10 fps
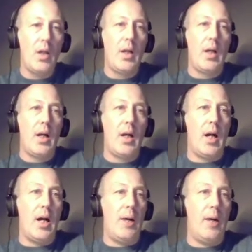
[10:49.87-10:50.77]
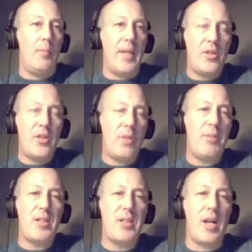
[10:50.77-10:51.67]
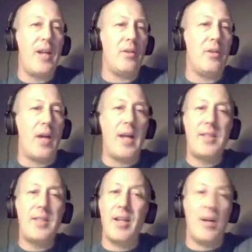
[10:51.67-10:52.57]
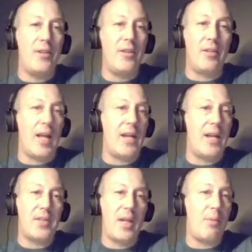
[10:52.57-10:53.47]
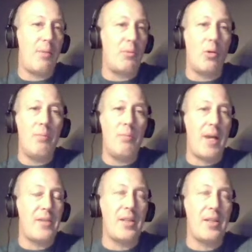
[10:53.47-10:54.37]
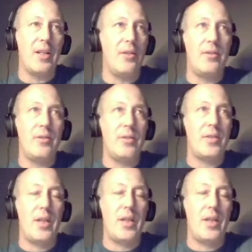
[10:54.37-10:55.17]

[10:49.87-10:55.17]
Um, they should be tired. I said under last game. I'm going back to the under this game.